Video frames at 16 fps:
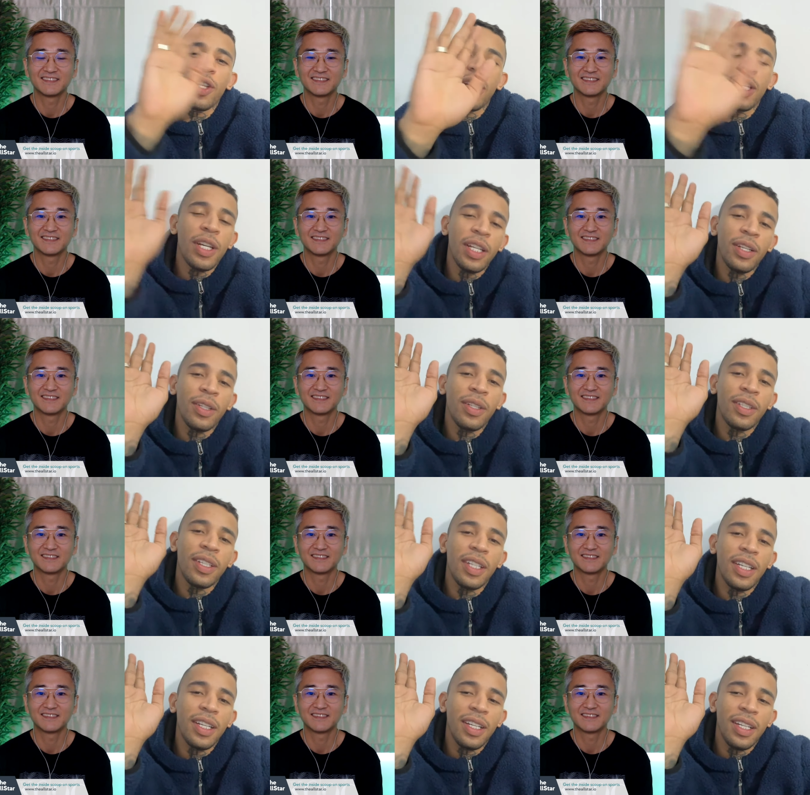
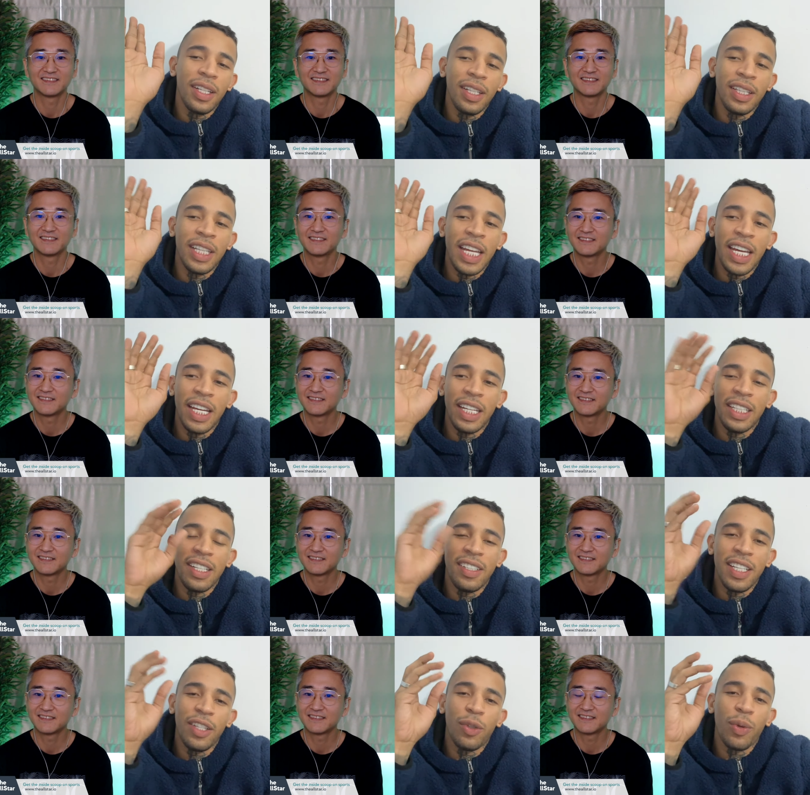Speaker 1: in the
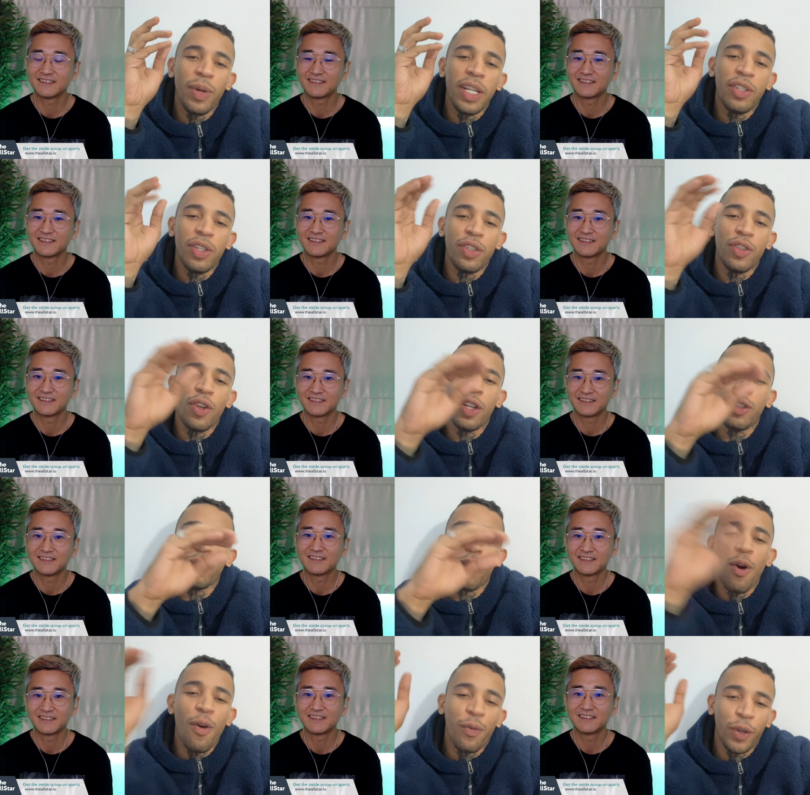the situation is
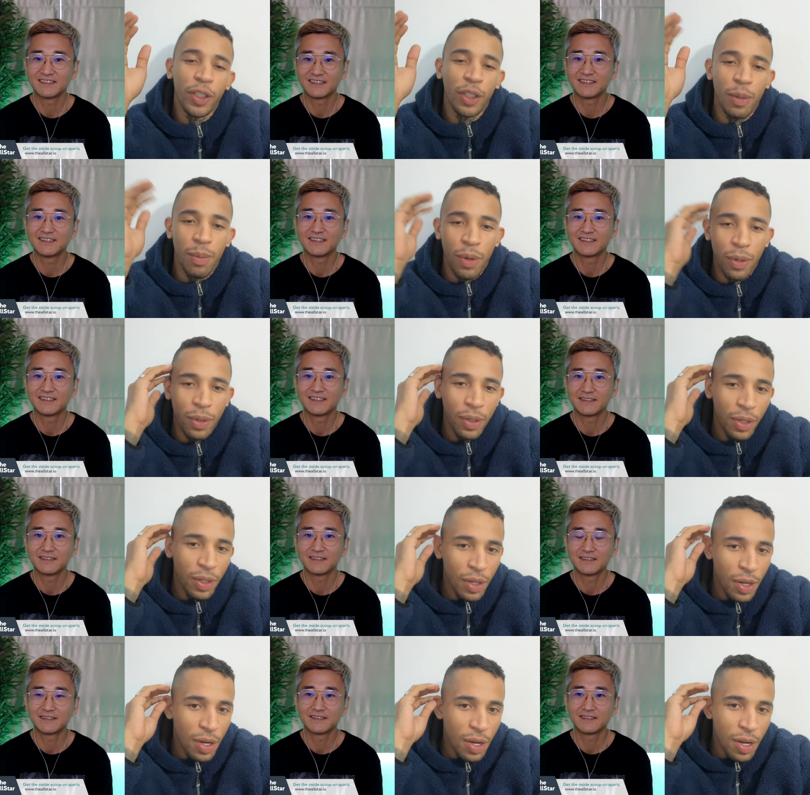not comfortable
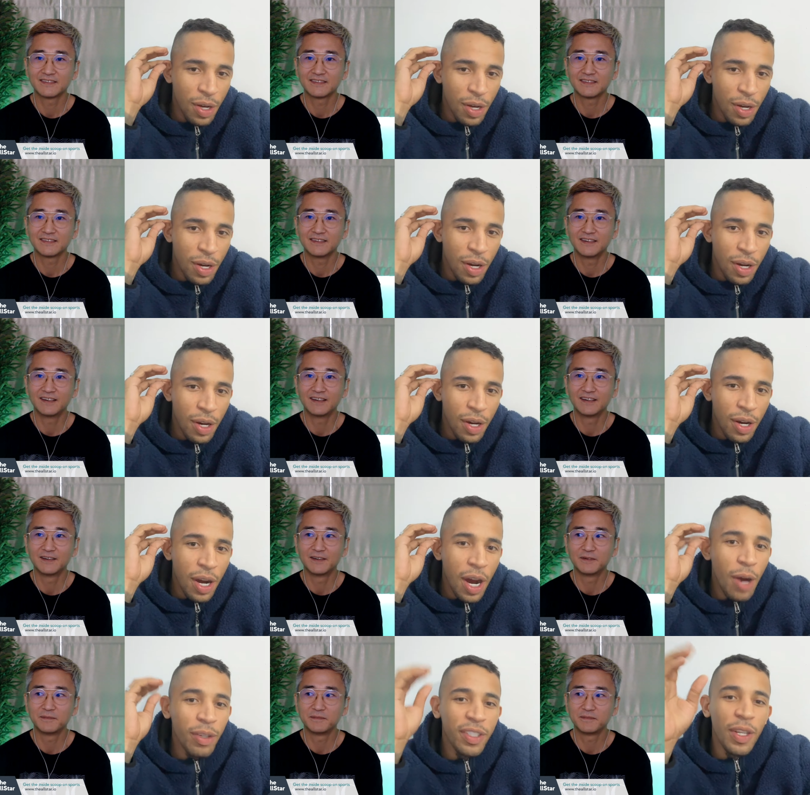
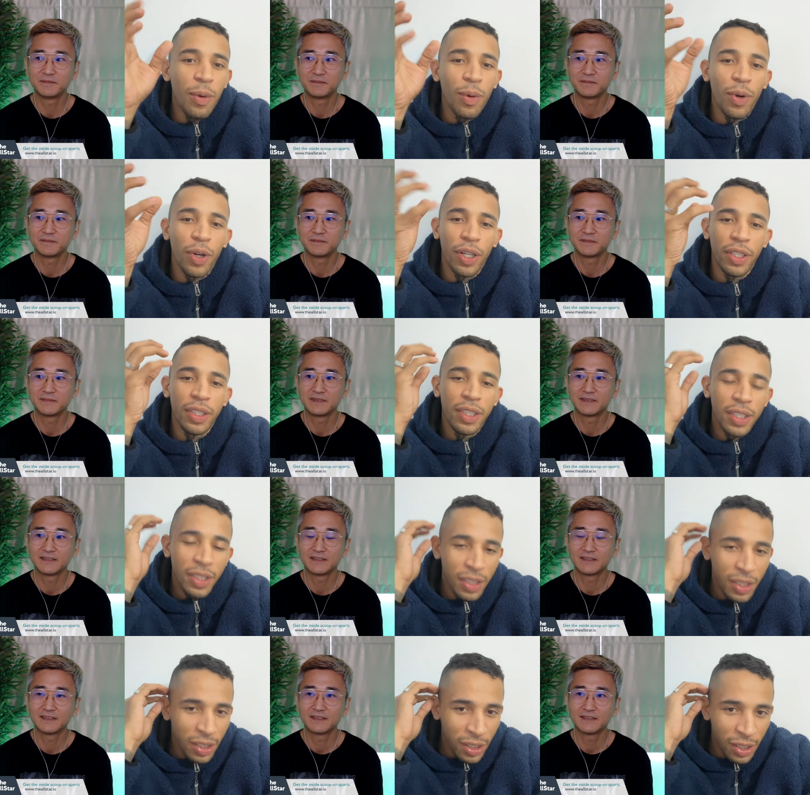um, How is the word?
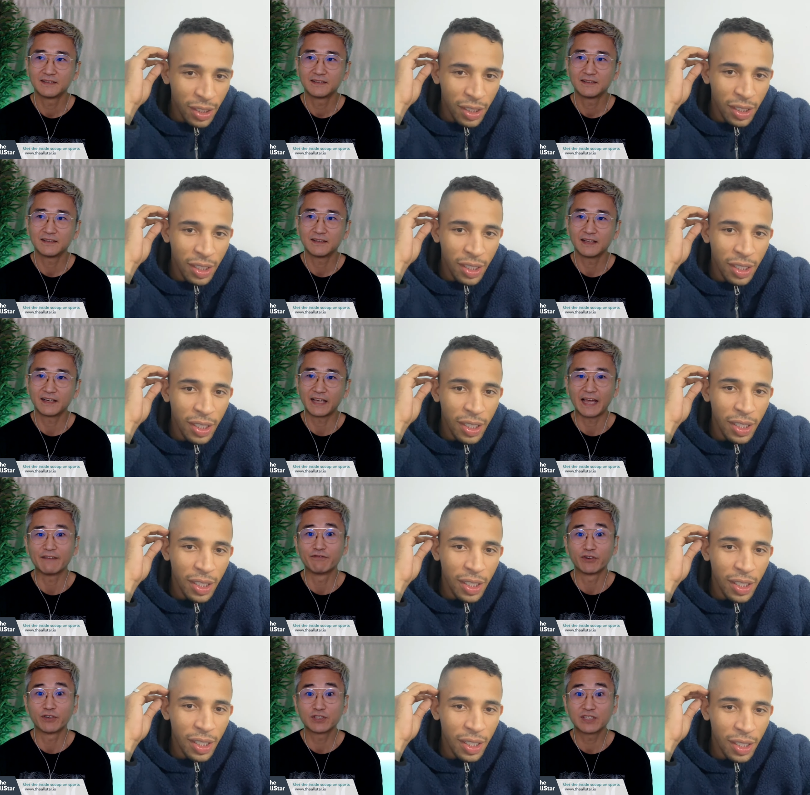
Speaker 2: Like
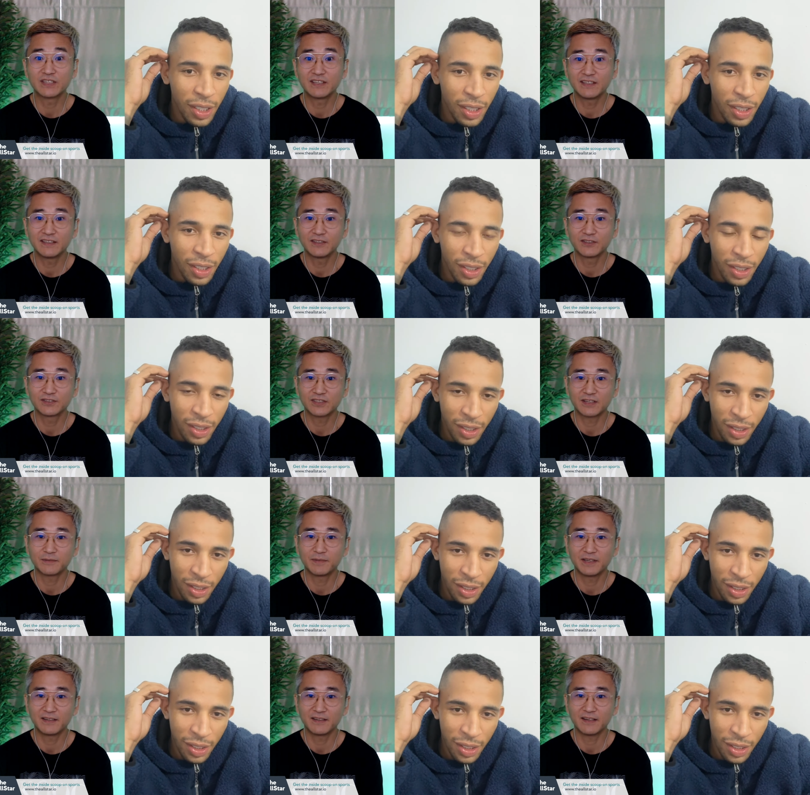adversity, you're talking
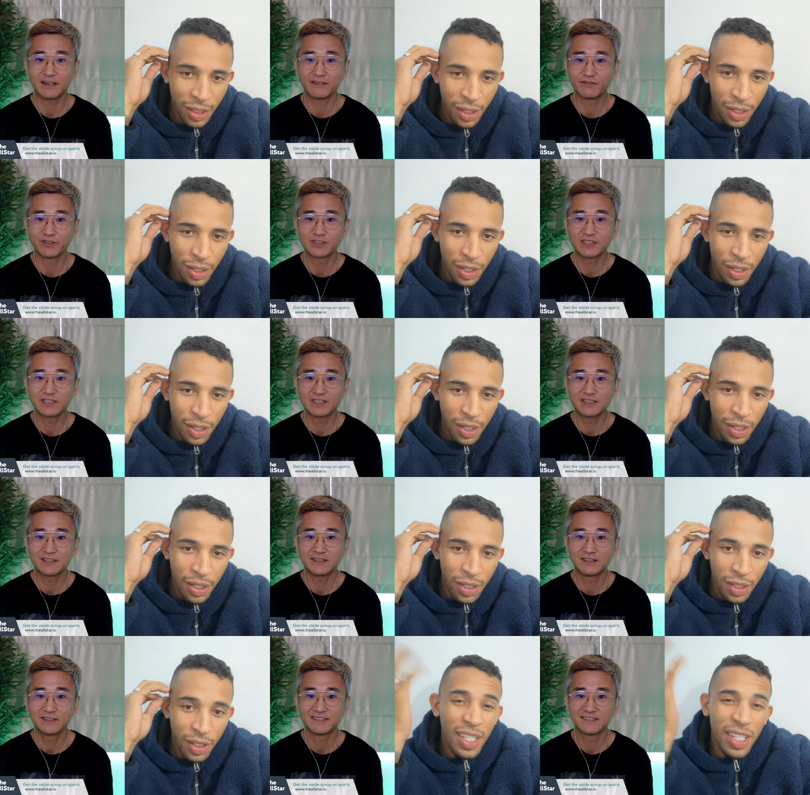about
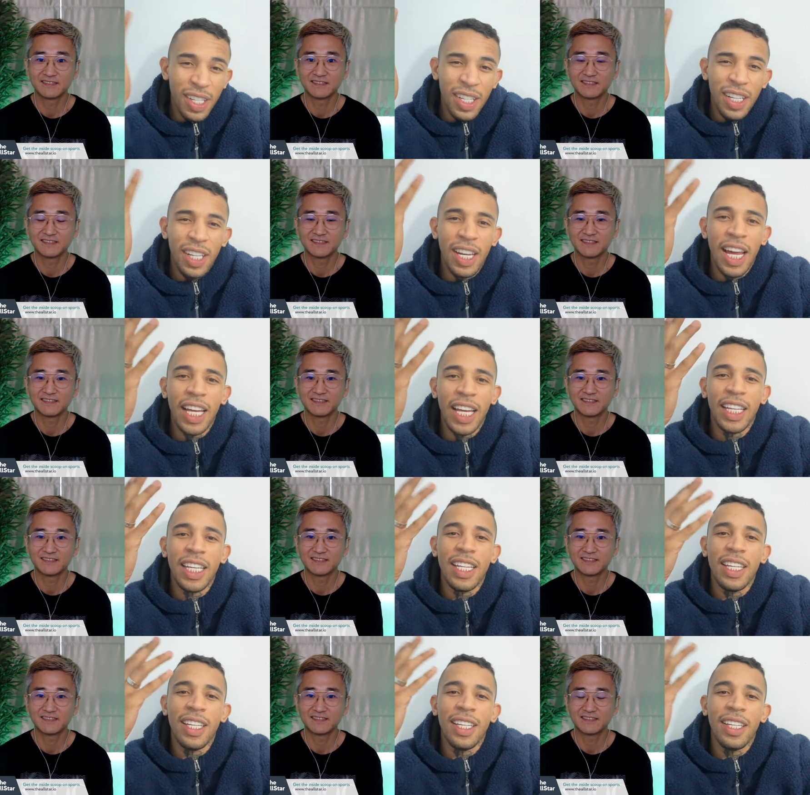adversity. Like
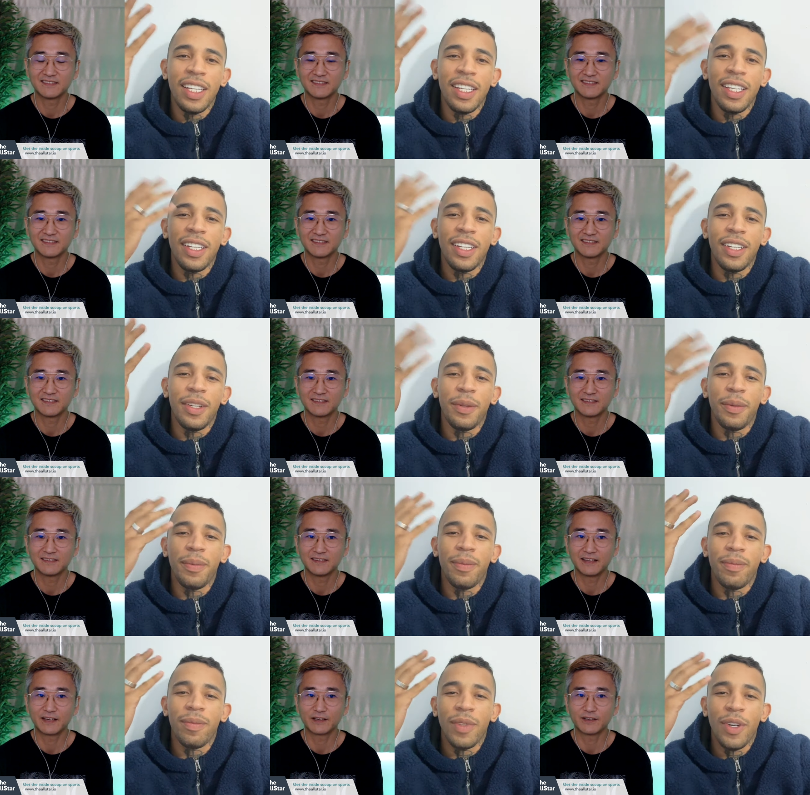
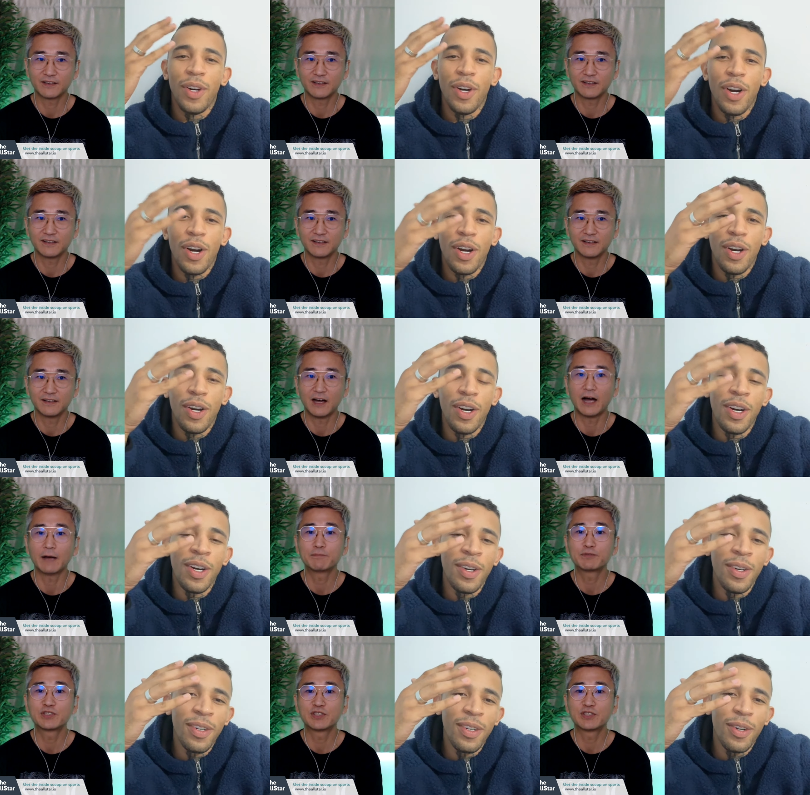uh, like uh,
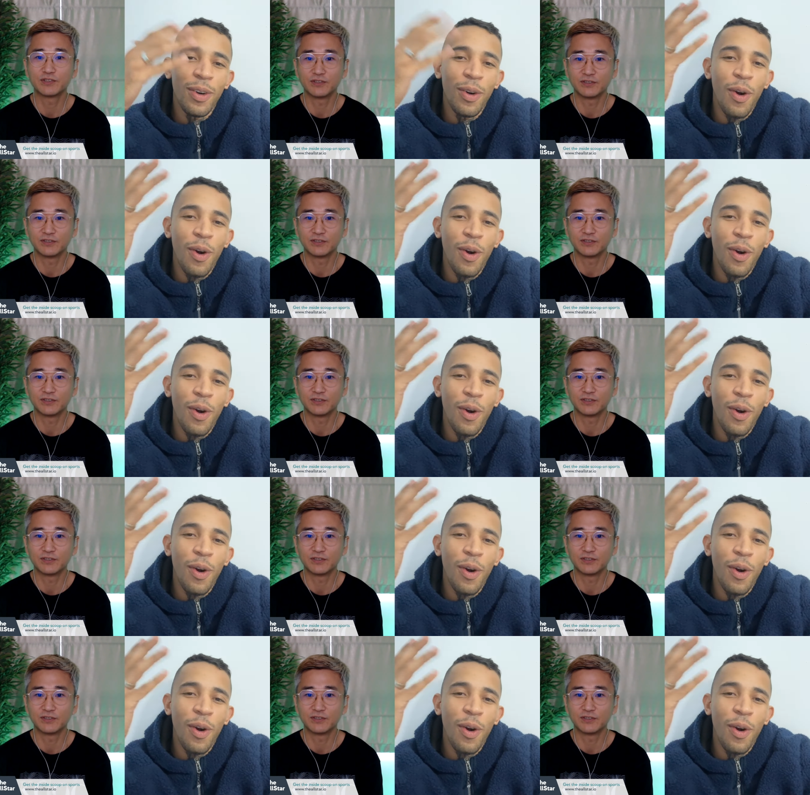obstacles,